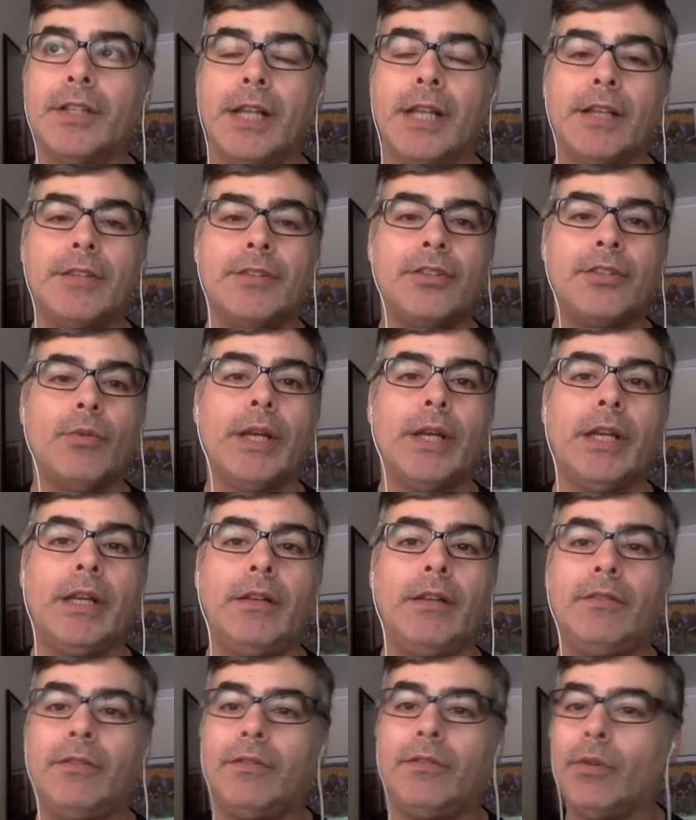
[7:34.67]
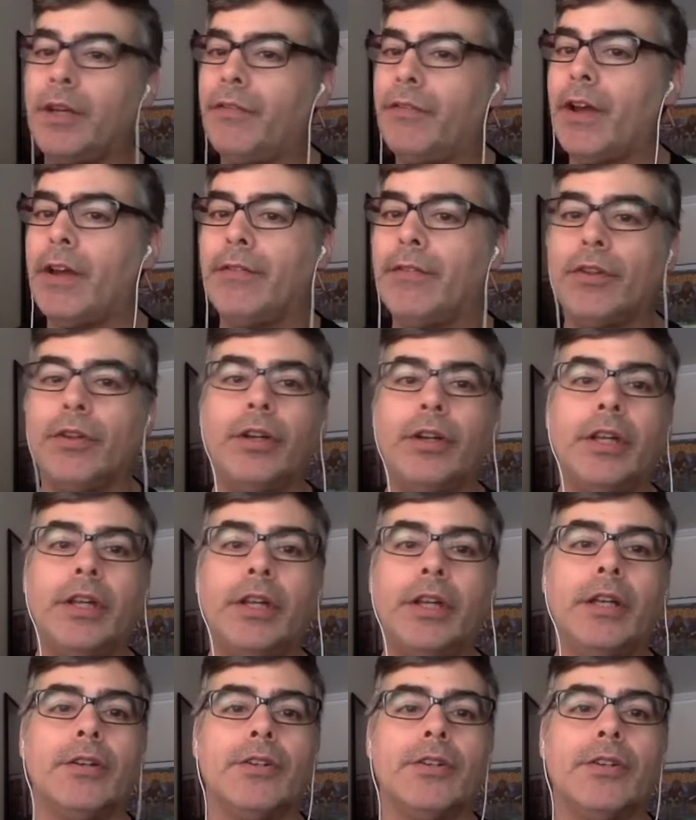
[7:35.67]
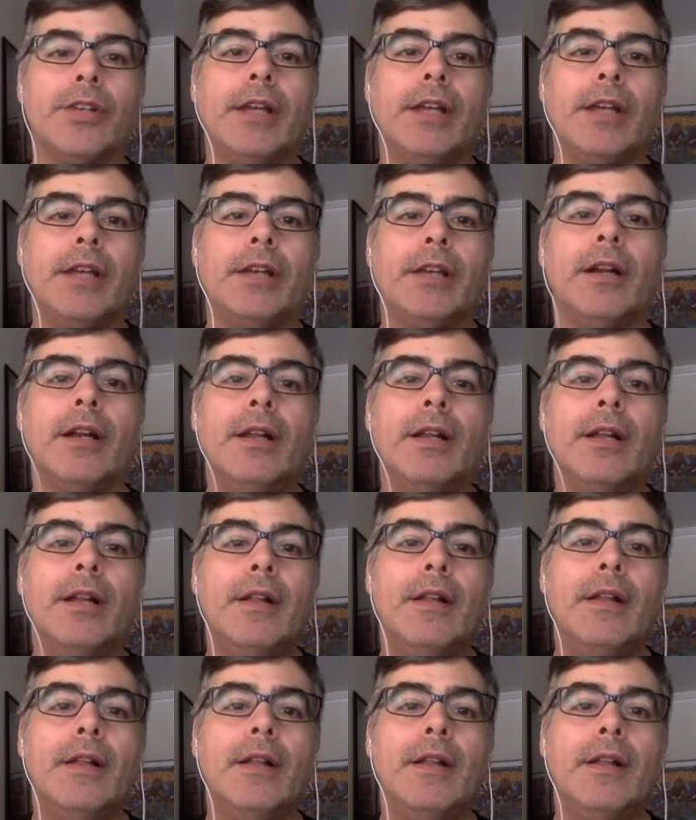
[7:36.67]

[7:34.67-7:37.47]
And that's 20, 25, 30 years later.